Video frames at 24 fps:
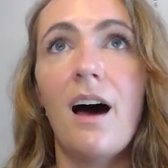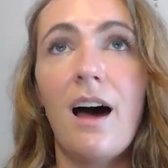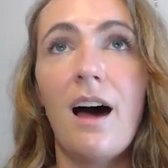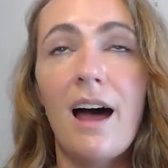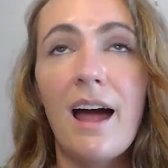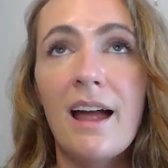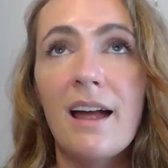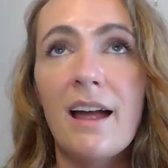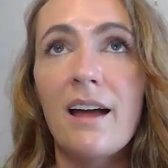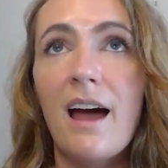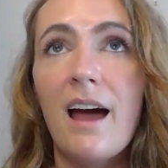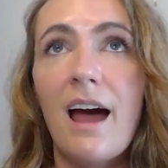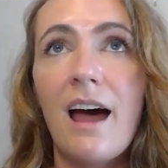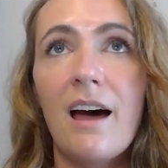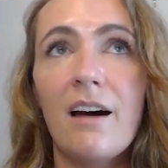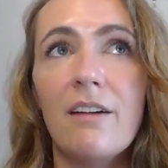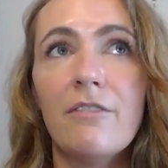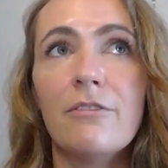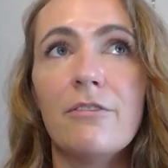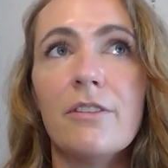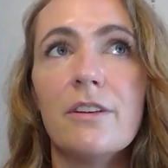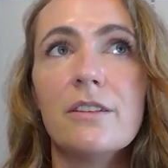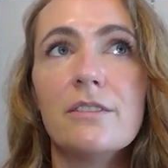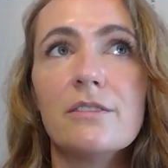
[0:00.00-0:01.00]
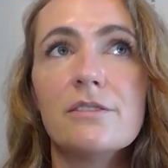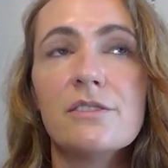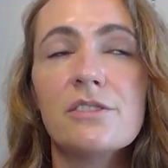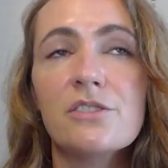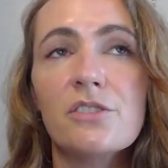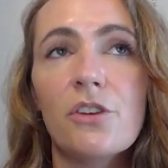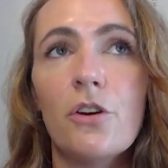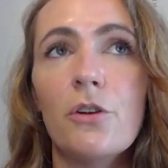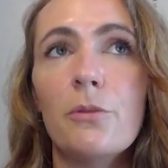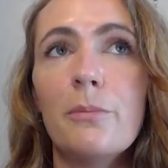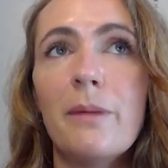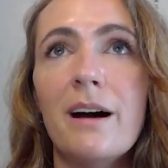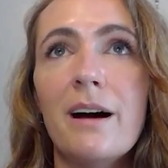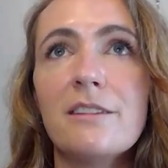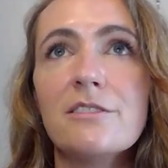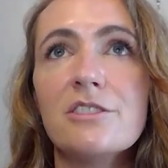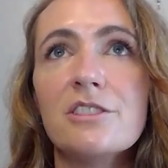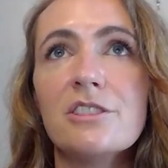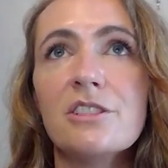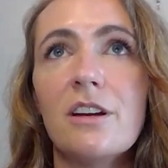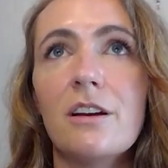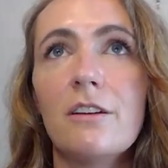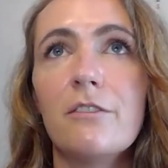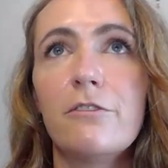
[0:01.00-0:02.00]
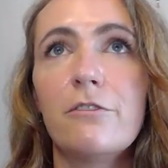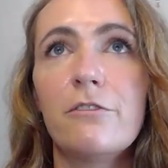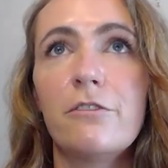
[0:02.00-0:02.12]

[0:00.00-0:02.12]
I have so much